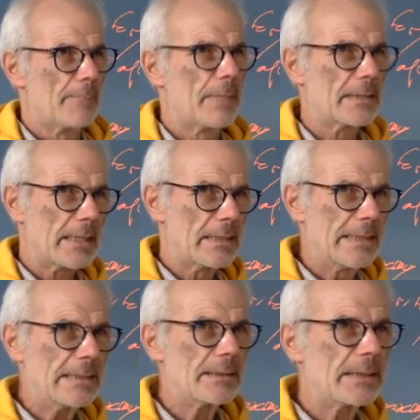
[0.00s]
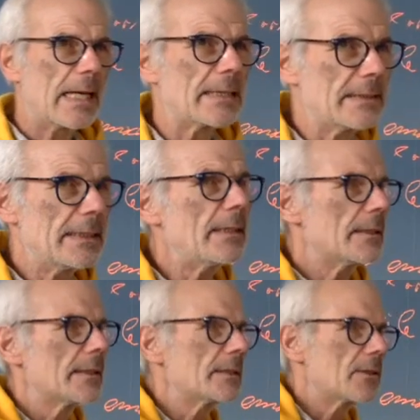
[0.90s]
But at least the idea
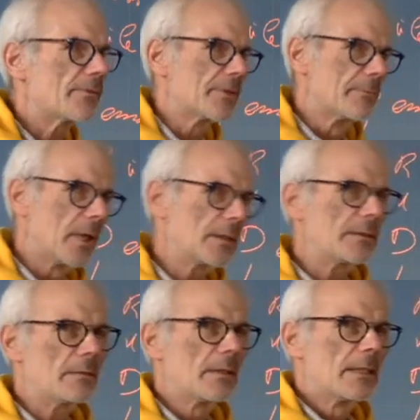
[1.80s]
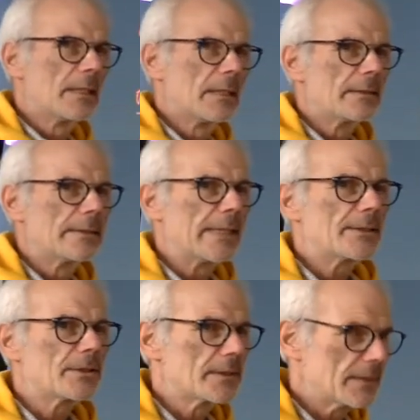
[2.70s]
is of the modern nation